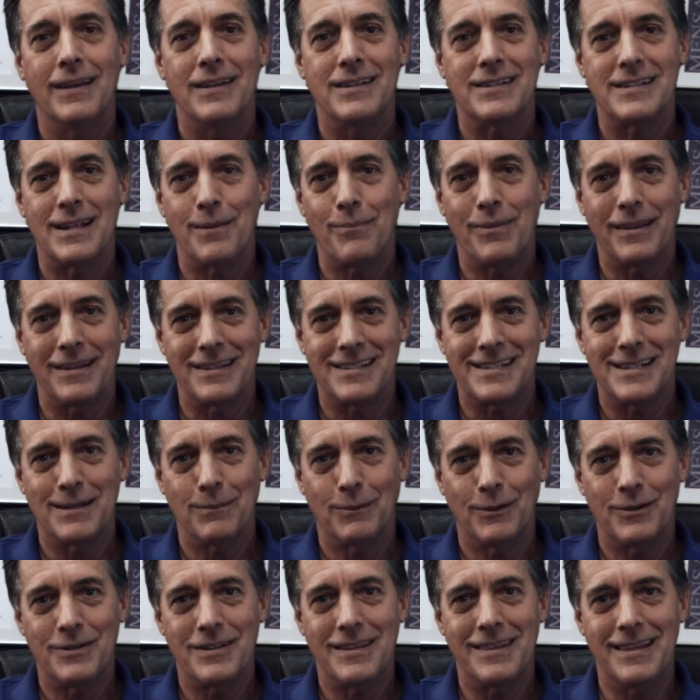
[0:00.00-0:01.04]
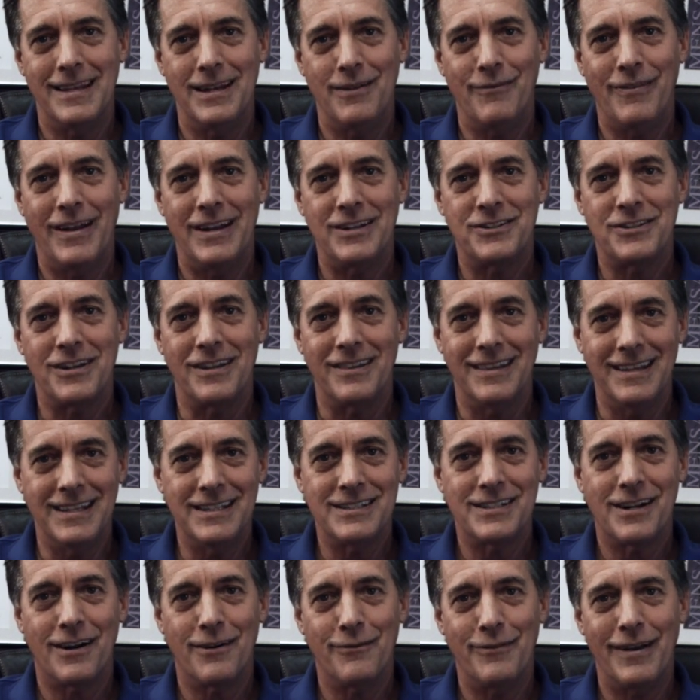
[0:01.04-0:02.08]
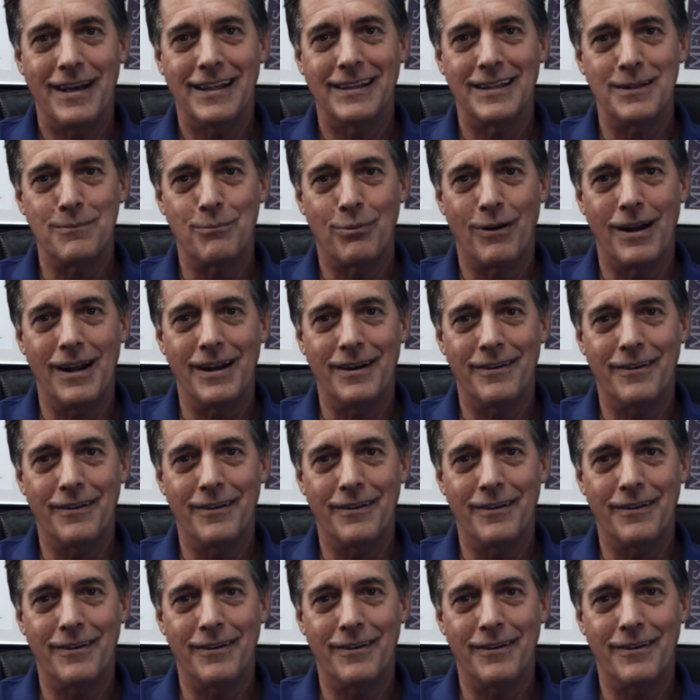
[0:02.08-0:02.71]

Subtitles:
something similar to the invention. These are valid prior